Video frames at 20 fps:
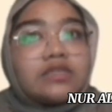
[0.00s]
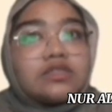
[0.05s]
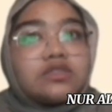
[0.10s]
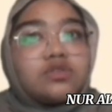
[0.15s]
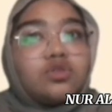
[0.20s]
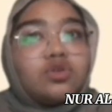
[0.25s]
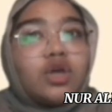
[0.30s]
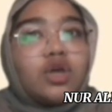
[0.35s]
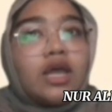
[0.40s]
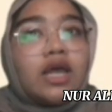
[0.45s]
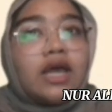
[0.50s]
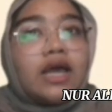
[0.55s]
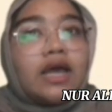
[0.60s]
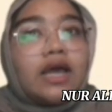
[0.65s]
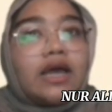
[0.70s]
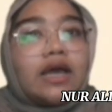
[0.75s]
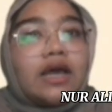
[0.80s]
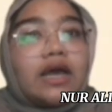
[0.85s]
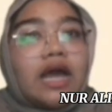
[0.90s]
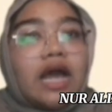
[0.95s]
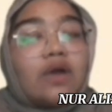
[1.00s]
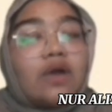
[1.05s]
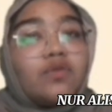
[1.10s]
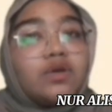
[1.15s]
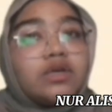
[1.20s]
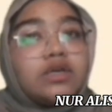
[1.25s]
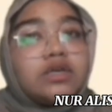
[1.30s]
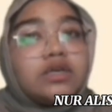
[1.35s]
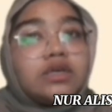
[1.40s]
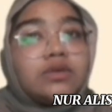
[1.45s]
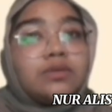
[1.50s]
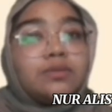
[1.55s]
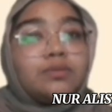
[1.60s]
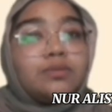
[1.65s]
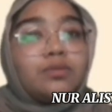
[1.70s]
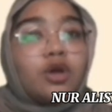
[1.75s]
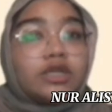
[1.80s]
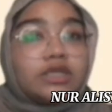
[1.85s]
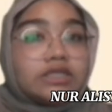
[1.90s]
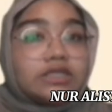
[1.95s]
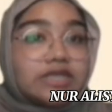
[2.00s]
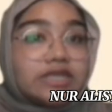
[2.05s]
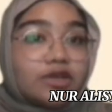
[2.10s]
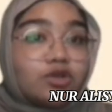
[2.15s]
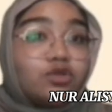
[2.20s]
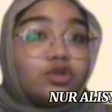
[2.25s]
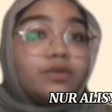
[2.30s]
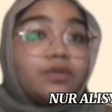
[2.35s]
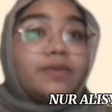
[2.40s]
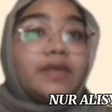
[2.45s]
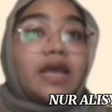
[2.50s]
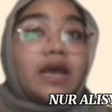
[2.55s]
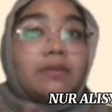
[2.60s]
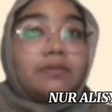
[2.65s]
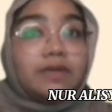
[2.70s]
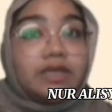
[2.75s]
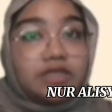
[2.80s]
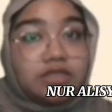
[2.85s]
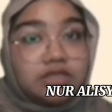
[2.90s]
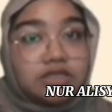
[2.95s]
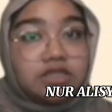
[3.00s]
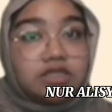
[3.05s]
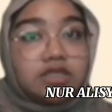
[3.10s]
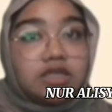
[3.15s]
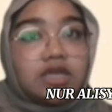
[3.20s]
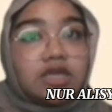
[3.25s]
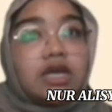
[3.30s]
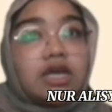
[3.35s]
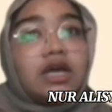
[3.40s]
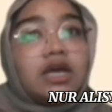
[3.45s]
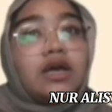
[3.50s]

So our model could be updated